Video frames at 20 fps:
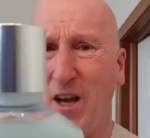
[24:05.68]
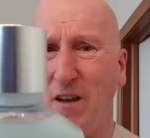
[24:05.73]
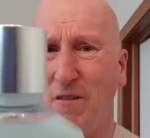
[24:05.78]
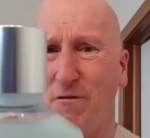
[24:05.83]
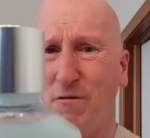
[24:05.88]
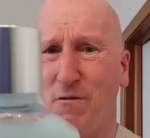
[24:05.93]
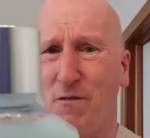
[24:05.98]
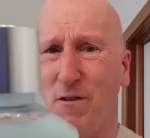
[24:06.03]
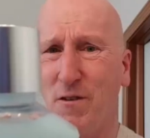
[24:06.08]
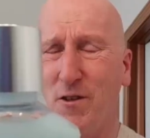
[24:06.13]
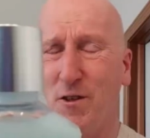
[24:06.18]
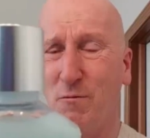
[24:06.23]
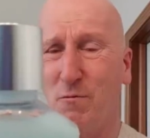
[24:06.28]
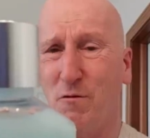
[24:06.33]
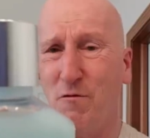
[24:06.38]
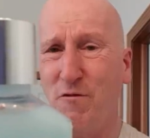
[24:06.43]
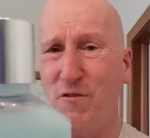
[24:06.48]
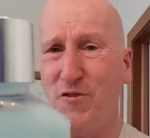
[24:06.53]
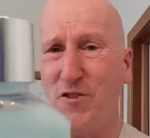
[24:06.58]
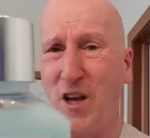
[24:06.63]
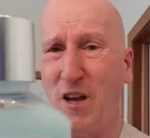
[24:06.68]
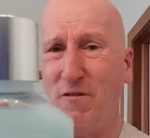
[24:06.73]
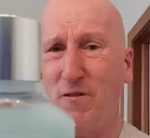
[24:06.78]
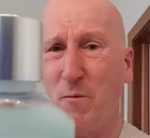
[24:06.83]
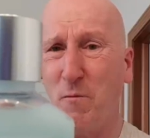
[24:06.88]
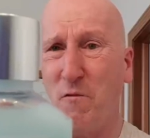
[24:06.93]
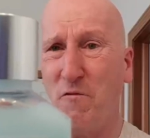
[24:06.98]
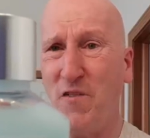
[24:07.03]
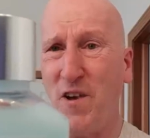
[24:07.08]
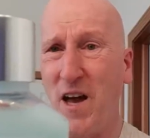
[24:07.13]
shaves. This was shave
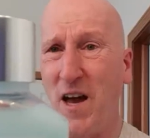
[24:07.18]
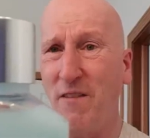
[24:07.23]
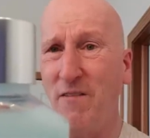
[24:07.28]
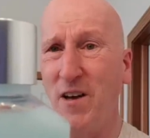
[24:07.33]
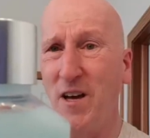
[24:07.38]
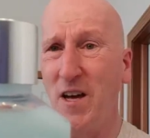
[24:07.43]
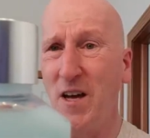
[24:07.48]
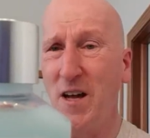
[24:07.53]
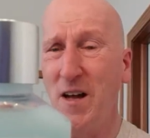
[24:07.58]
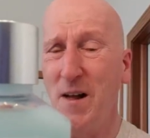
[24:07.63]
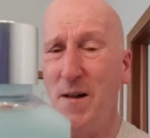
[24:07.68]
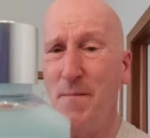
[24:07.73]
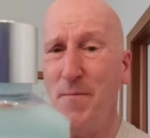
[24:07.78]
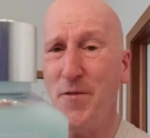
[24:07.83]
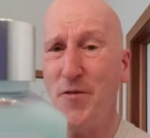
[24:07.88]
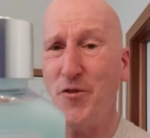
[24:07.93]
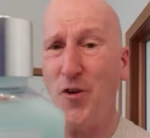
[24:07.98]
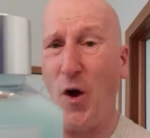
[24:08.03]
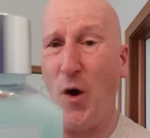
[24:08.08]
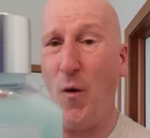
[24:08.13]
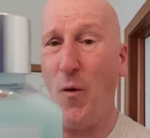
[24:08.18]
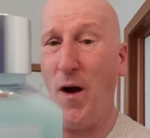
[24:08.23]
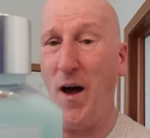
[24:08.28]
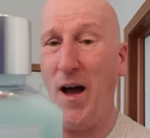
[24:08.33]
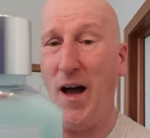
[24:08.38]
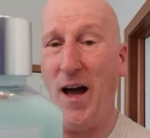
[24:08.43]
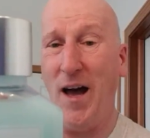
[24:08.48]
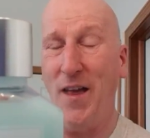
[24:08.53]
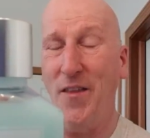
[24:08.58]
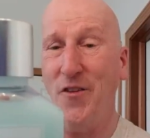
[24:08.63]
number five.
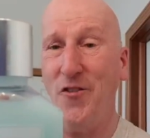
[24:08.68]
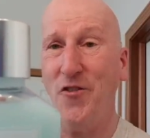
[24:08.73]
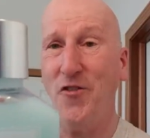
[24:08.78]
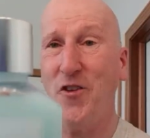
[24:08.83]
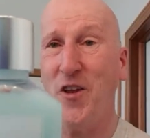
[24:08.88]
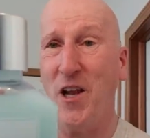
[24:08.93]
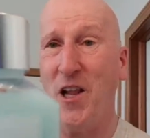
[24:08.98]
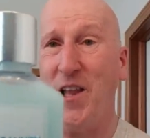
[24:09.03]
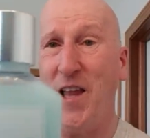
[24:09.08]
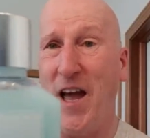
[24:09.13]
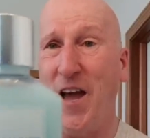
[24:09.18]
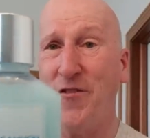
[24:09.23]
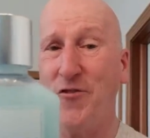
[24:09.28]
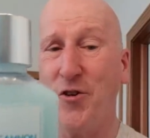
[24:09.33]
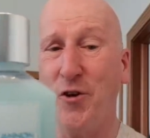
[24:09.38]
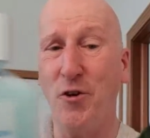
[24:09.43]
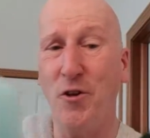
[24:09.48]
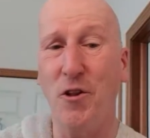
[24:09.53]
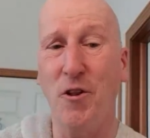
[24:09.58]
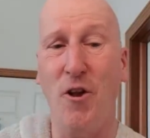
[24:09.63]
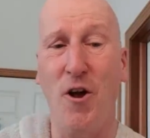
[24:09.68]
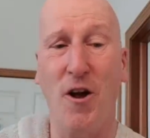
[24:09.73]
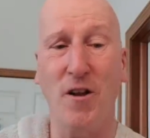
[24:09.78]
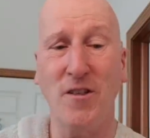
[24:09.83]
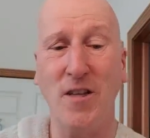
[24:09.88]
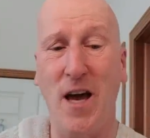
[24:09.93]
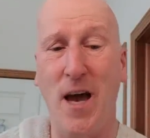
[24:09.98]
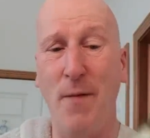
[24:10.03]
So uh, this is gonna last a good long